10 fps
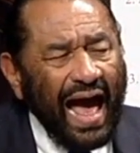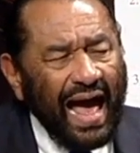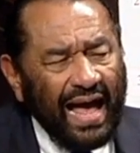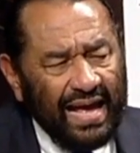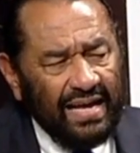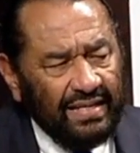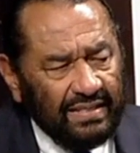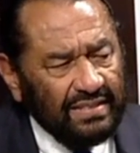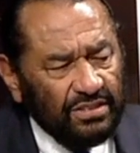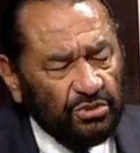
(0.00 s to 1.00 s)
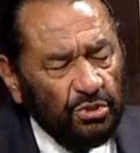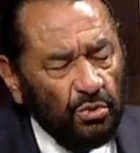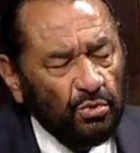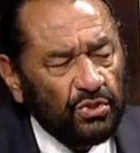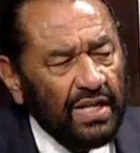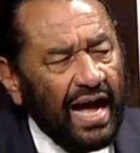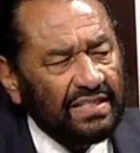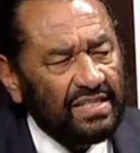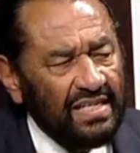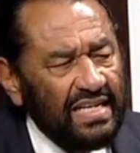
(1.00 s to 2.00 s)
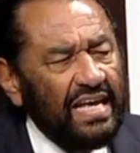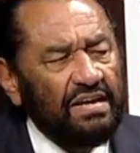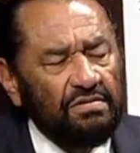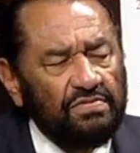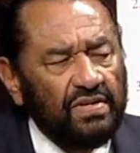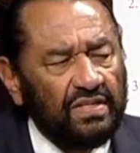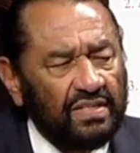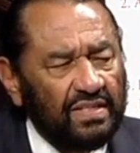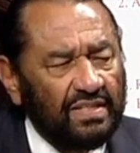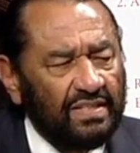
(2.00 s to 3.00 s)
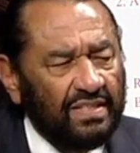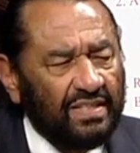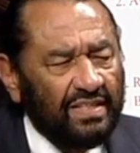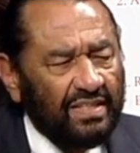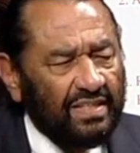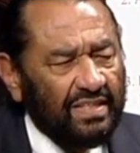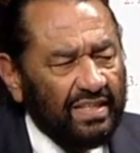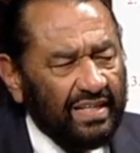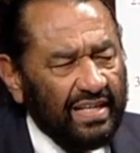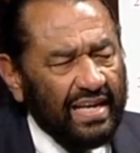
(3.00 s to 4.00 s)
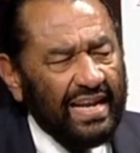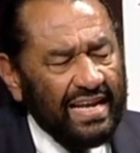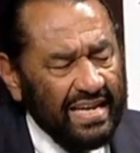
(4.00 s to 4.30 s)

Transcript: I choose not to live in a